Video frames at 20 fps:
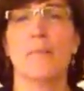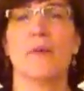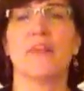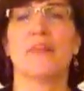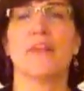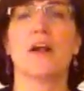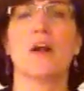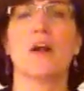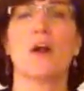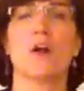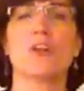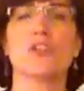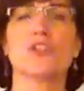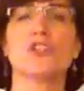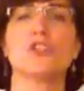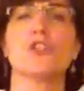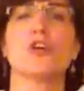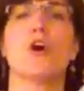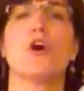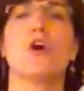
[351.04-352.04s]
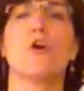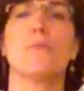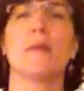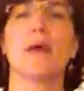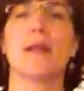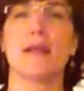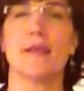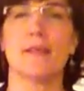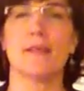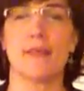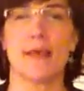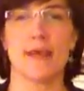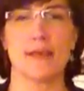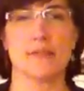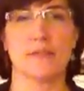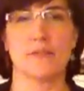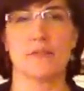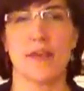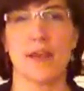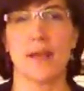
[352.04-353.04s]
but there are so many
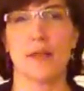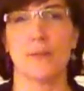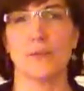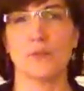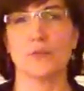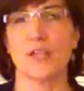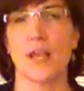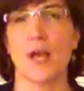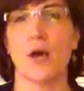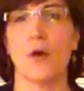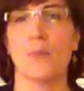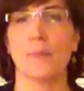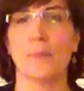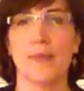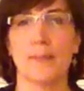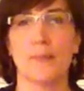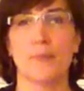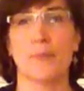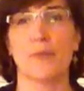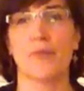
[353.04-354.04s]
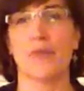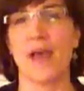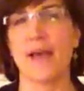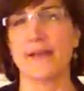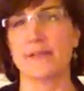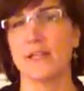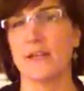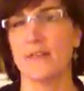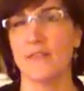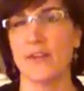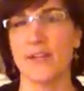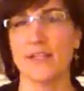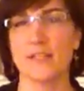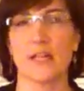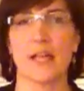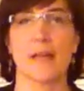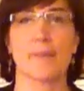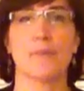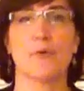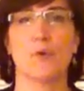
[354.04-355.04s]
things available to help people with activities
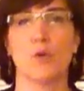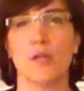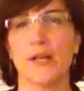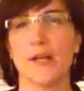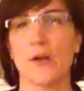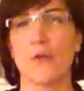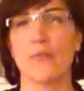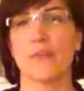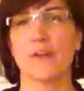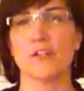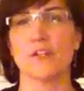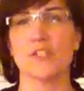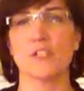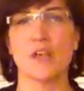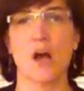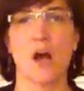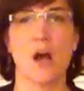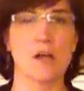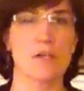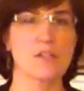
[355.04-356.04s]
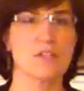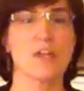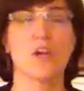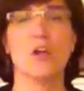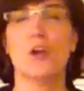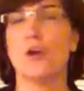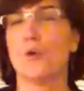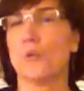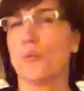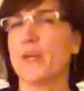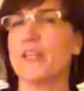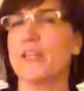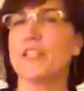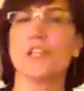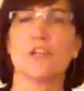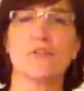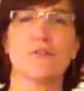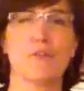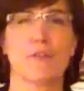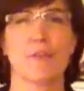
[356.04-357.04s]
like pulling on their socks,
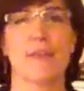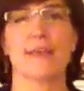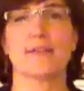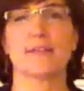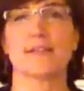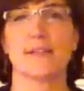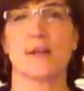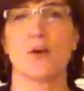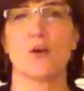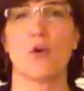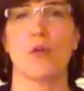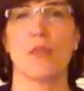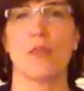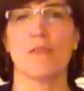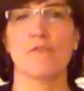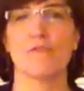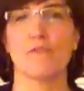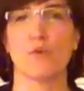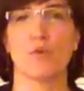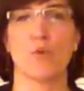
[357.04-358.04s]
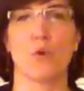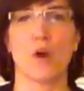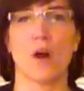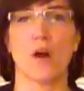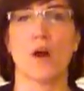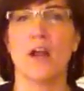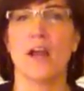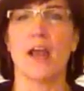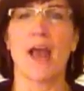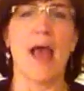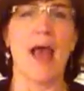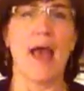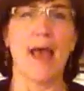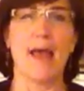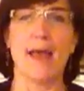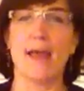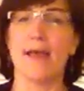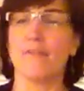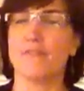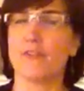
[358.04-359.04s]
reaching for things that are on the floor.
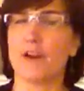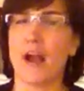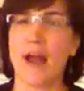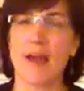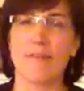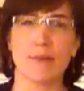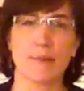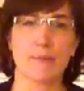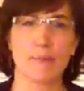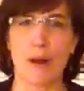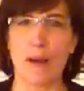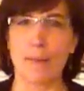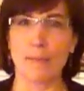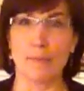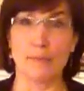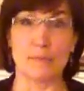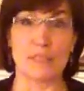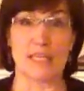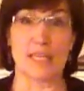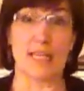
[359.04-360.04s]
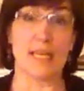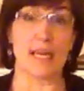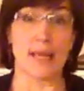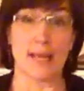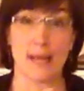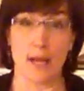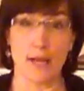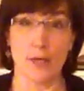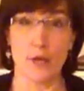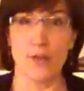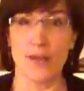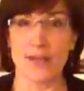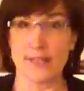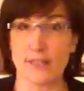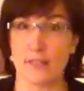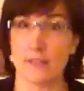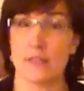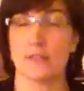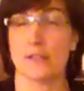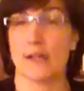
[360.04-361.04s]
If they're having problems eating, I know
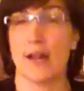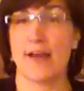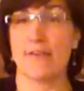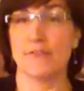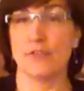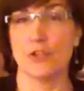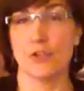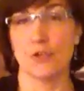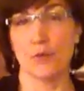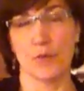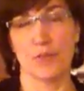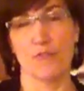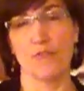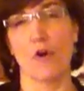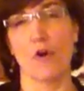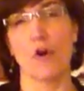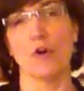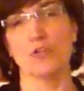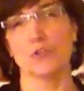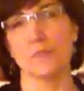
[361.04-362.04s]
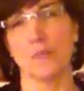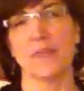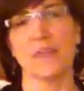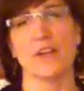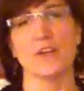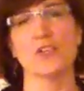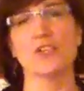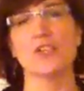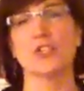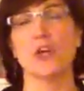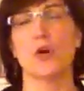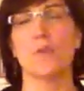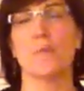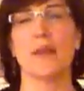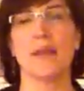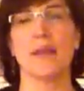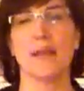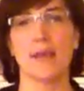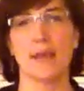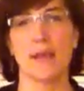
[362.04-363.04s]
that doesn't have to do with falls, but there's so
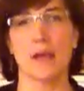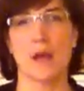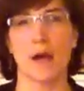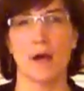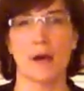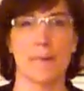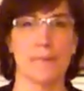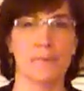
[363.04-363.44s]
many